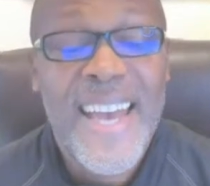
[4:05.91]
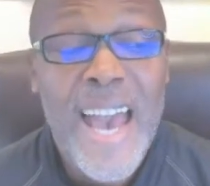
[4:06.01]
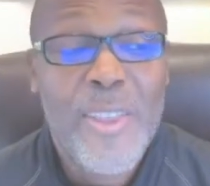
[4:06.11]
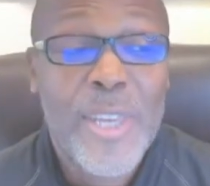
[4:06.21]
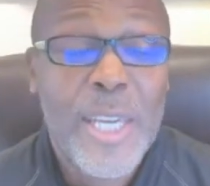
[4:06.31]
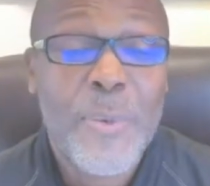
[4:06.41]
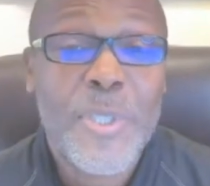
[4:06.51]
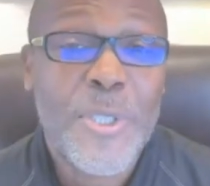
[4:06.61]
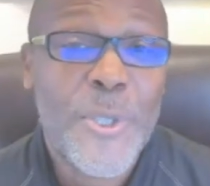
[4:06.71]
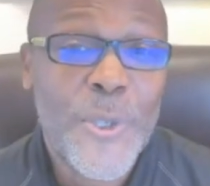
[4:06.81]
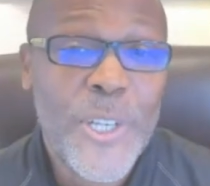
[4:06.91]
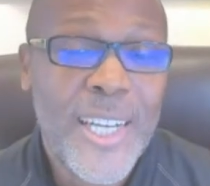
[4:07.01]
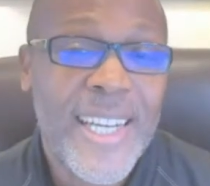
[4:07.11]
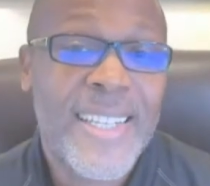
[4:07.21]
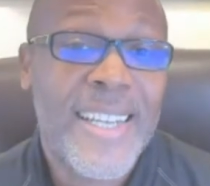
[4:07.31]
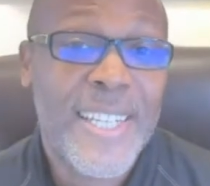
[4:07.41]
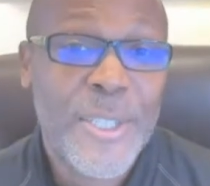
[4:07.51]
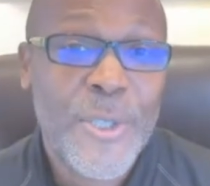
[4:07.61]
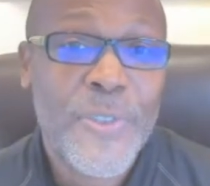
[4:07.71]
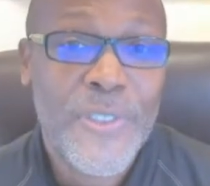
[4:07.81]
I think it was during an
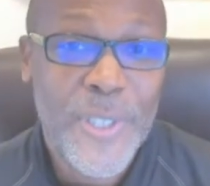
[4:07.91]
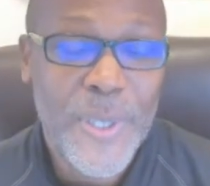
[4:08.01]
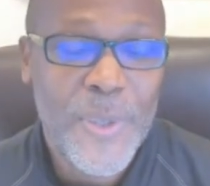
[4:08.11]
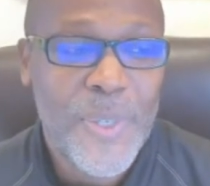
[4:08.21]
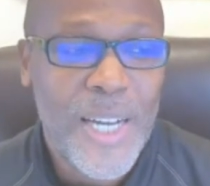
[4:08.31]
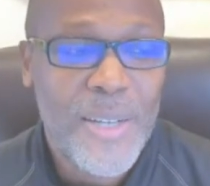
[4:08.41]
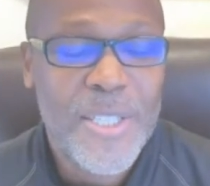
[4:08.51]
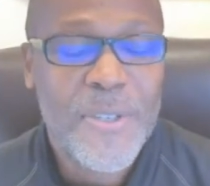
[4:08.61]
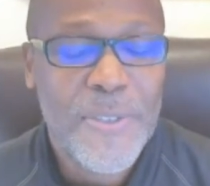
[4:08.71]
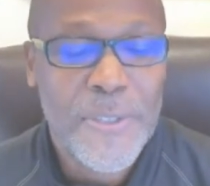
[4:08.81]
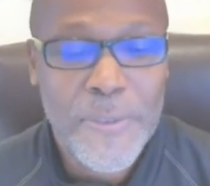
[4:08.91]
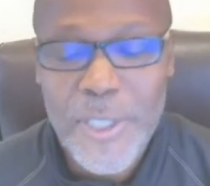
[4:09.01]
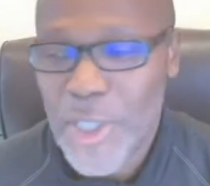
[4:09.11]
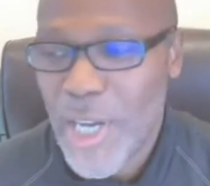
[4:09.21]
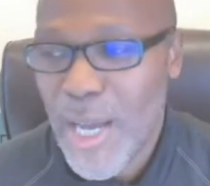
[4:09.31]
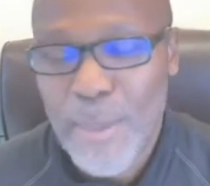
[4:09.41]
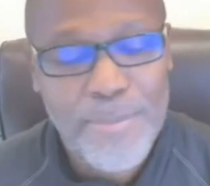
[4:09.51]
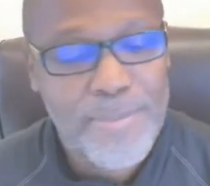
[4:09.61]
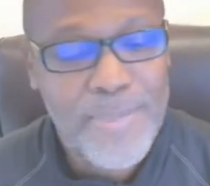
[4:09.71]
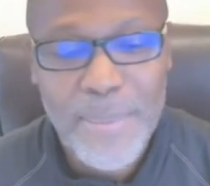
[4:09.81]
interview, I was interviewing for a
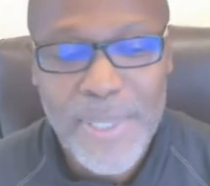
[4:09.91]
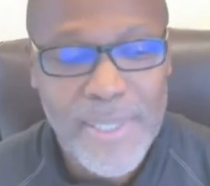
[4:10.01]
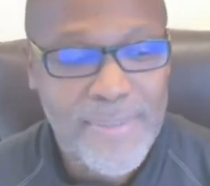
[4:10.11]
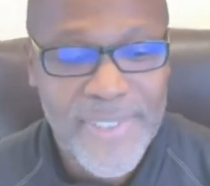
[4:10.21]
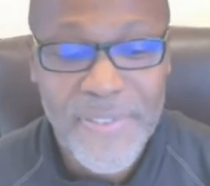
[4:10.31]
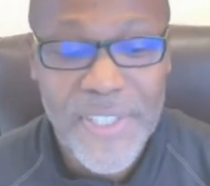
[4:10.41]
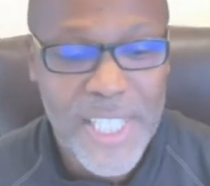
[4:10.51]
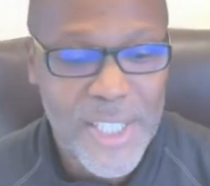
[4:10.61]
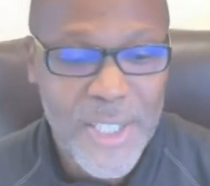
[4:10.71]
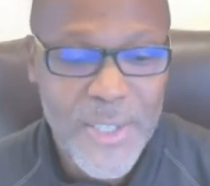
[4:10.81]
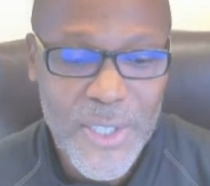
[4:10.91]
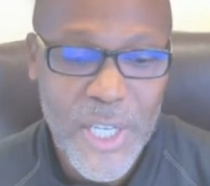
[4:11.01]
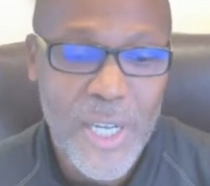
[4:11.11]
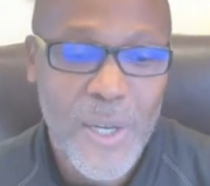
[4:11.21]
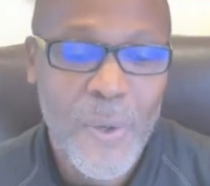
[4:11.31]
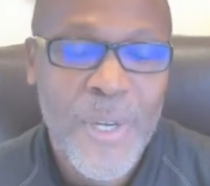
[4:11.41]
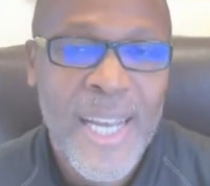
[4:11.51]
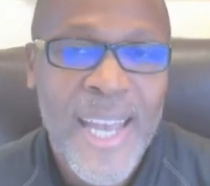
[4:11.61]
job maybe 15 years ago.